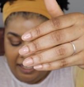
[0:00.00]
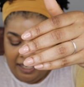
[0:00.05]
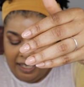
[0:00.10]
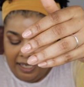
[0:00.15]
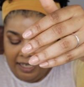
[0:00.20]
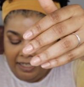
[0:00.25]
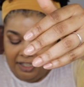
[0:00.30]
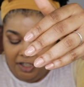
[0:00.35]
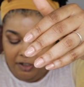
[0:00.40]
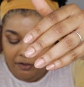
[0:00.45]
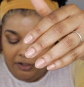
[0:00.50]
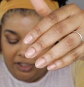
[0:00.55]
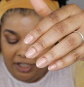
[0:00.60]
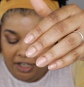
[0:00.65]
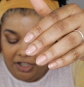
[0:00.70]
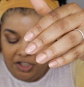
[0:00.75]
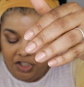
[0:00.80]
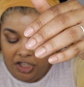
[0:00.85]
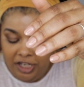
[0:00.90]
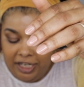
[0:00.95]
It's
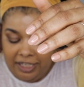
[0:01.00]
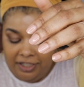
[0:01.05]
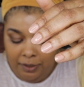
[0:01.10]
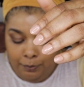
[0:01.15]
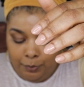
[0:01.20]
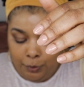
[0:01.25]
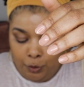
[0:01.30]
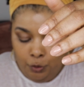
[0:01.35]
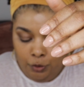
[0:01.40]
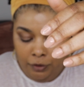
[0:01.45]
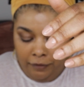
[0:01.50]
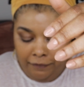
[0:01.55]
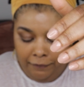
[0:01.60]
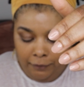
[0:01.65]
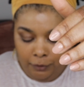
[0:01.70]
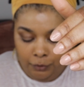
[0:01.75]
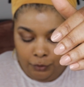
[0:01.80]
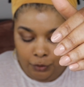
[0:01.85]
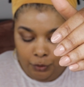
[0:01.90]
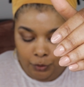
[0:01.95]
a
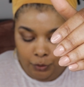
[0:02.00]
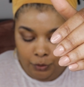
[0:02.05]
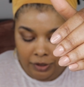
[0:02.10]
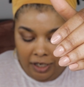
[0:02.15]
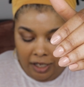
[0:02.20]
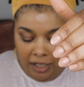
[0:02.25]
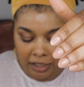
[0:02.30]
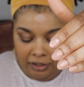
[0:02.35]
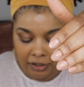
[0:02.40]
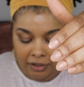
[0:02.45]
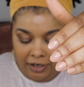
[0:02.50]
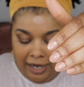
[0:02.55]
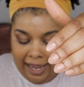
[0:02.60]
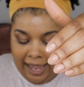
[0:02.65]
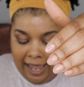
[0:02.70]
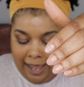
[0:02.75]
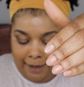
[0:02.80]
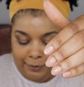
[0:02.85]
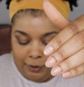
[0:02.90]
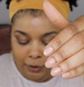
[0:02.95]
beautiful nude color. I
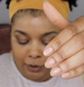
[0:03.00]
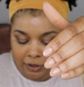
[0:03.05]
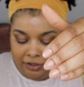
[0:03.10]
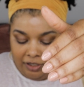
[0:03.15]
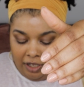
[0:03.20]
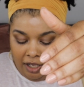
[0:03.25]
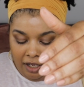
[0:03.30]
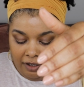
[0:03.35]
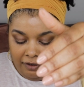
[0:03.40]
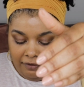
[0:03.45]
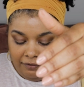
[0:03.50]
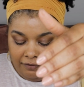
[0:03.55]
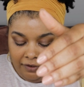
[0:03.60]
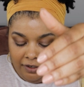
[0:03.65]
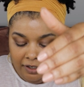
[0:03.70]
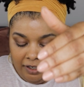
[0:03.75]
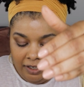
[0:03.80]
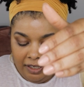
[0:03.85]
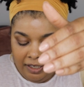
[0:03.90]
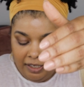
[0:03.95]
absolutely love
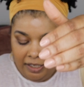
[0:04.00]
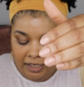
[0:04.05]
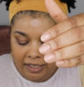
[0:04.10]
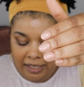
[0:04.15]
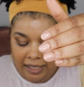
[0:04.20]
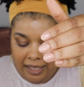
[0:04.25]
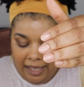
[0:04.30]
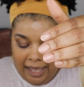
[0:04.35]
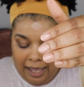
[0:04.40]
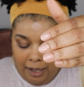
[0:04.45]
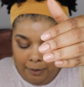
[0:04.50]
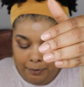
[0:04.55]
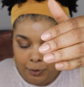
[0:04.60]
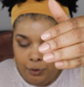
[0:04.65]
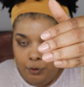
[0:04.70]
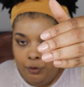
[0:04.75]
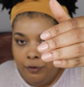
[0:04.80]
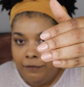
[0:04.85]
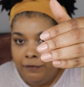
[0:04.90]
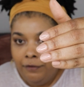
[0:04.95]
how
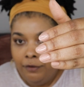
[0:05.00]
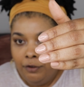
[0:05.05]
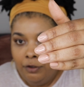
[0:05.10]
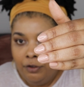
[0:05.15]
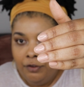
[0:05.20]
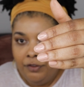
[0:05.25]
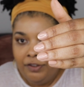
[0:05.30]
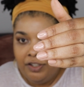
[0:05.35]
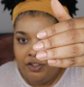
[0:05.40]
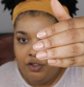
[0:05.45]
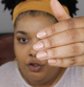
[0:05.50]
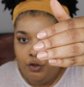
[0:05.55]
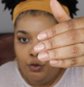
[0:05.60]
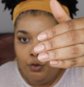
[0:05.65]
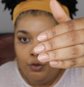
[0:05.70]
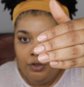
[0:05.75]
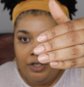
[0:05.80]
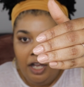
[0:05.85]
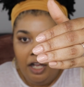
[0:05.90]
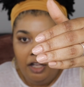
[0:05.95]
beautiful this
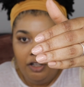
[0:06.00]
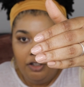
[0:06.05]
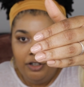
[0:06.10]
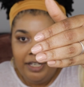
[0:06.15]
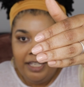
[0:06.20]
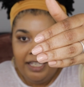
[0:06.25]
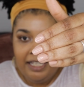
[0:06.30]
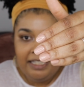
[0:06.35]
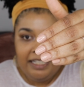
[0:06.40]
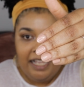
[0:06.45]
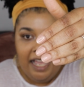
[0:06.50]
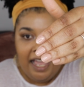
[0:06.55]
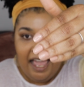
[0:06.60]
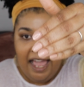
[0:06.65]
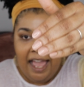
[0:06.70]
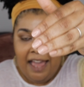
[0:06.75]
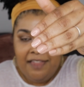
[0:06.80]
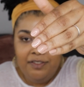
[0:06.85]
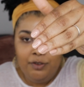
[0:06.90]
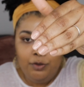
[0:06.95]
nude color is.
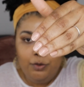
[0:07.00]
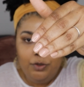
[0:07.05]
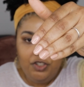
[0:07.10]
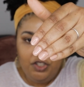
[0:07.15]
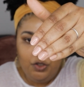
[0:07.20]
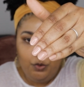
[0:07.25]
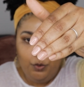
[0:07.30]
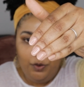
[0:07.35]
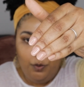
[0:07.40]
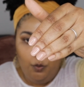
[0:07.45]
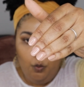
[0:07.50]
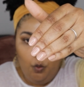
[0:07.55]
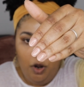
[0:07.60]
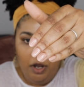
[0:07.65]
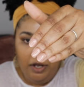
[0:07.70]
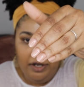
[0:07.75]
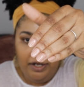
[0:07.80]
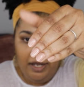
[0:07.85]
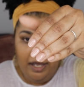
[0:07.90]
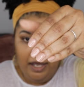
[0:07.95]
And this was just with
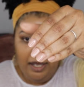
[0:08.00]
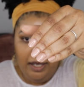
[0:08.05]
one